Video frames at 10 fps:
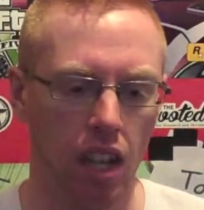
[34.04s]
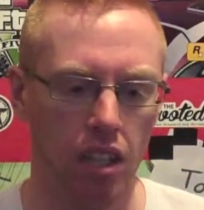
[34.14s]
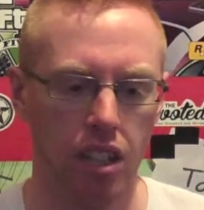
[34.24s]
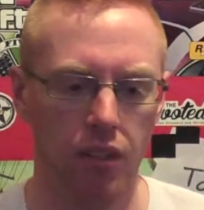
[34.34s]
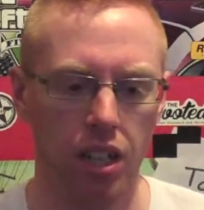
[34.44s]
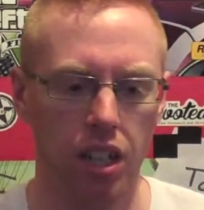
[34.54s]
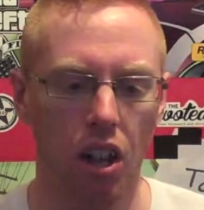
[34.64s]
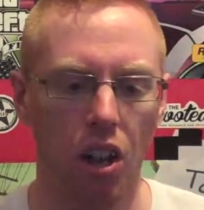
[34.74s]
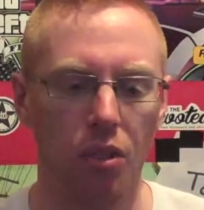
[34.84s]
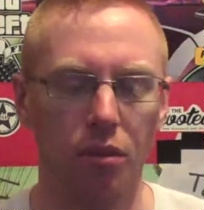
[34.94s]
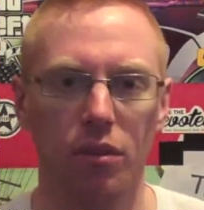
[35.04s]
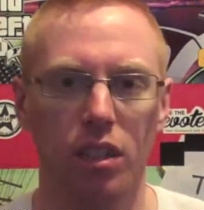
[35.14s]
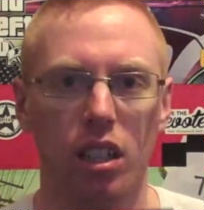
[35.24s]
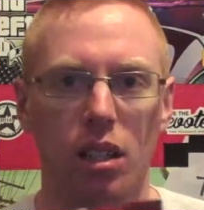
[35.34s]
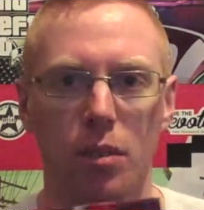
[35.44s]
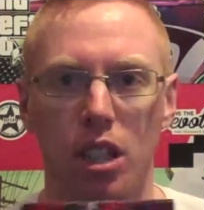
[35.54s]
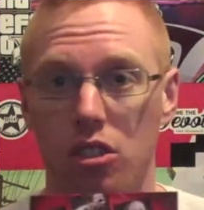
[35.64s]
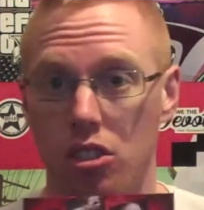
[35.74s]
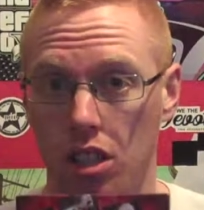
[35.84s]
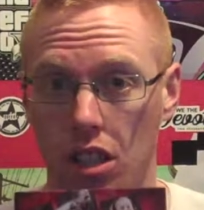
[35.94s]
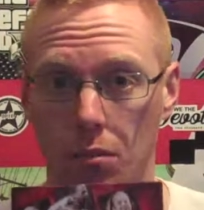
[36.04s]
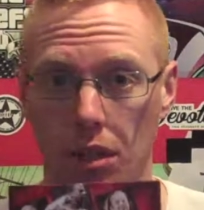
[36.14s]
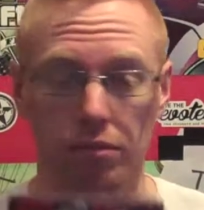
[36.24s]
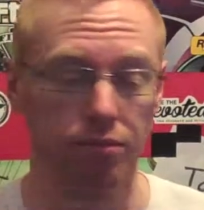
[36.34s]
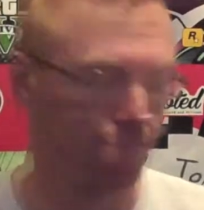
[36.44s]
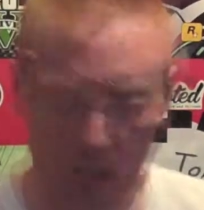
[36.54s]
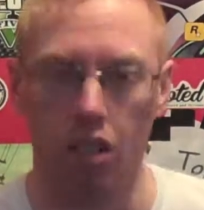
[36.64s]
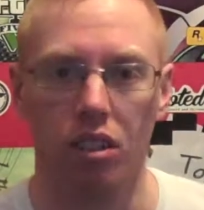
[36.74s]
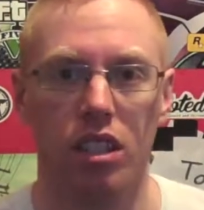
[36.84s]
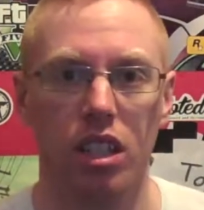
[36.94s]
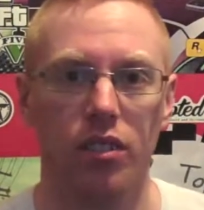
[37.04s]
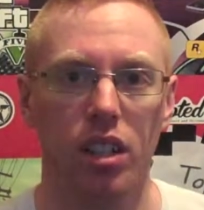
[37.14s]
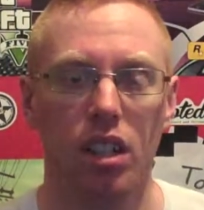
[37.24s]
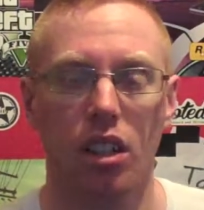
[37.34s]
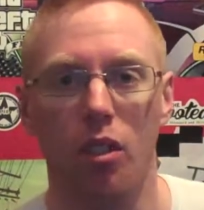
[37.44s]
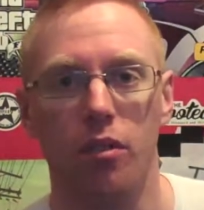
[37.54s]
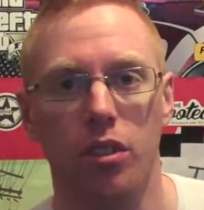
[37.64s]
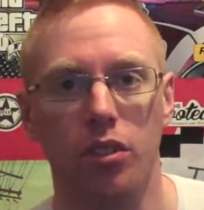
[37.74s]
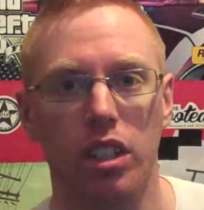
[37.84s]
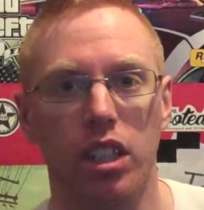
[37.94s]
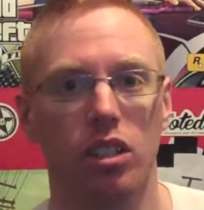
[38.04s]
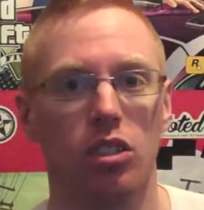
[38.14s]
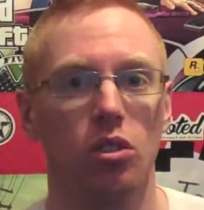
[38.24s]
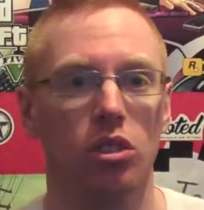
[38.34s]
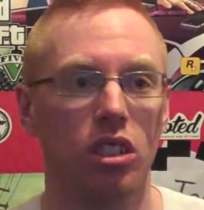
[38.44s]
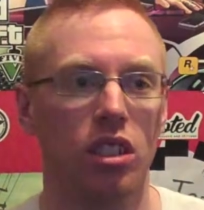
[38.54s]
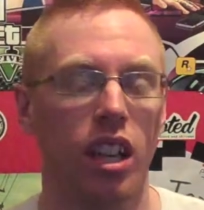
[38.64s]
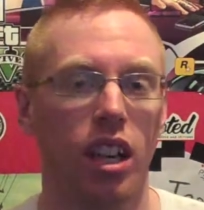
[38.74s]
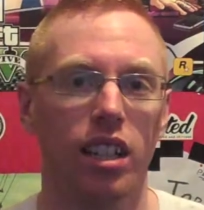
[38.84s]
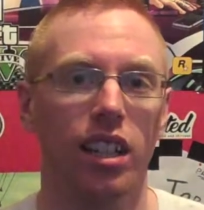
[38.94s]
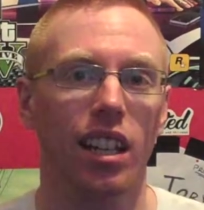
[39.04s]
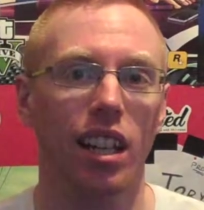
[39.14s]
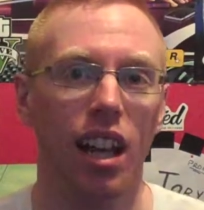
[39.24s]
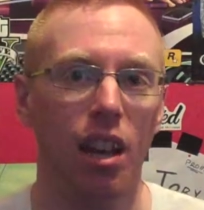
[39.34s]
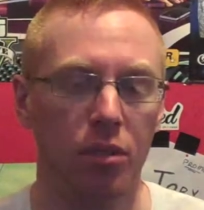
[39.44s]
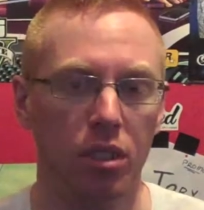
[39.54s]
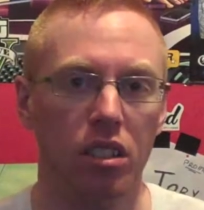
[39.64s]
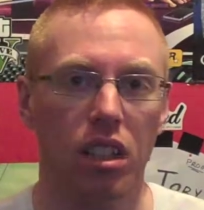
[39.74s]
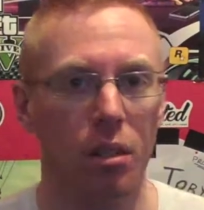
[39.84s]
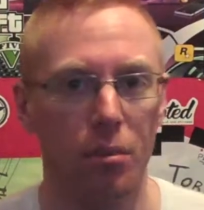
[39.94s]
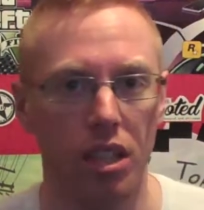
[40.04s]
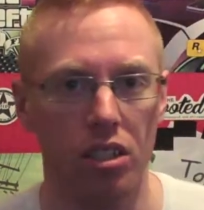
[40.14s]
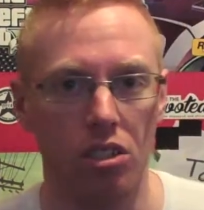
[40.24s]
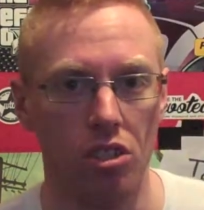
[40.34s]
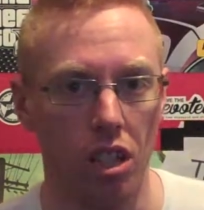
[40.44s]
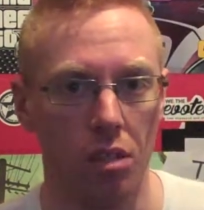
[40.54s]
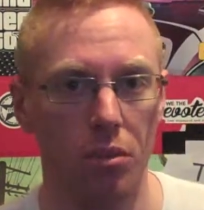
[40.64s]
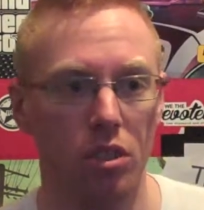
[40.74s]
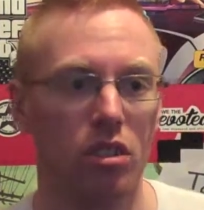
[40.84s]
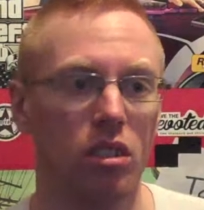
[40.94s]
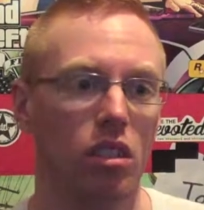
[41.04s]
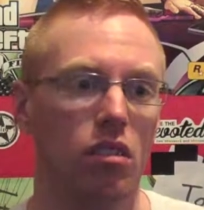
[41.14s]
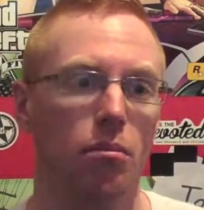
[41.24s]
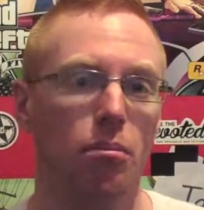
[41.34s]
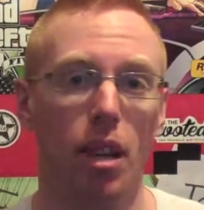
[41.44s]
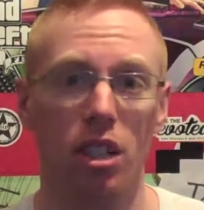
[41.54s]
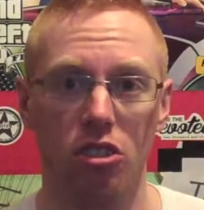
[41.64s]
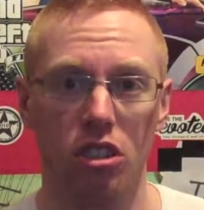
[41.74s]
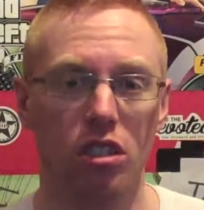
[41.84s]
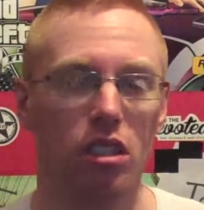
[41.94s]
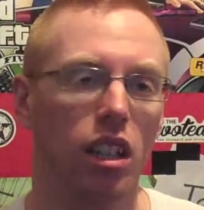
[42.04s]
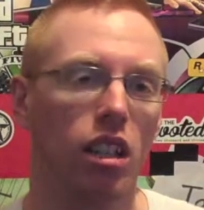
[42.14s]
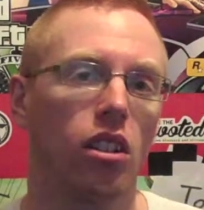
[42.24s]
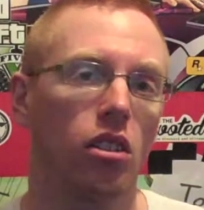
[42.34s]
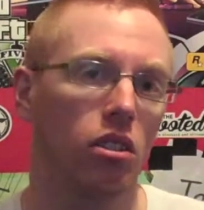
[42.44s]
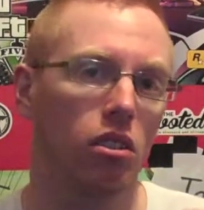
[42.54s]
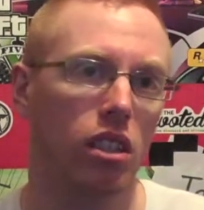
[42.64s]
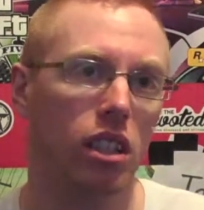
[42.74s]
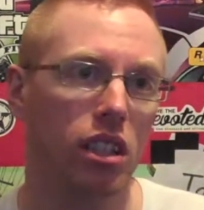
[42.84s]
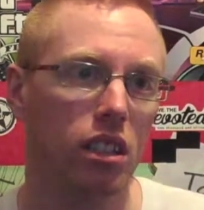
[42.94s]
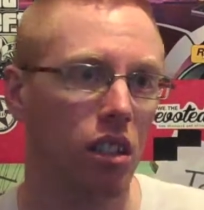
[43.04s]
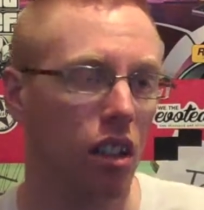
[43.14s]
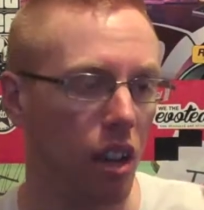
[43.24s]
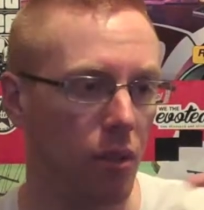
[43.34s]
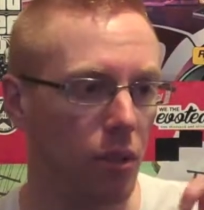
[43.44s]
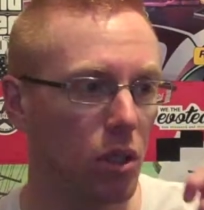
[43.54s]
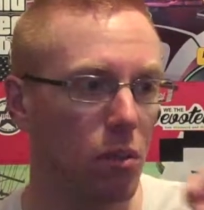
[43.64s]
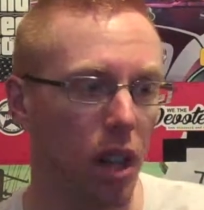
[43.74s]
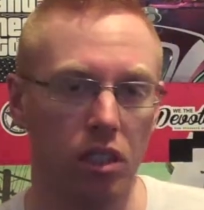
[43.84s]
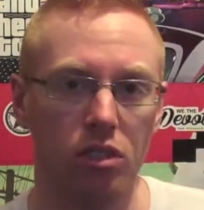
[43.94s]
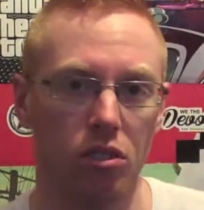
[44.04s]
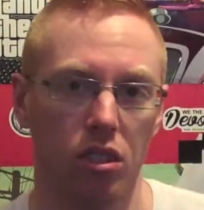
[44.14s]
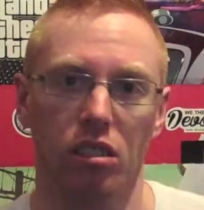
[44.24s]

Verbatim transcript: DVD of the Elimination Chamber. So the DVD over 3 discs does contain 11 Elimination Chambers matches, including a few extra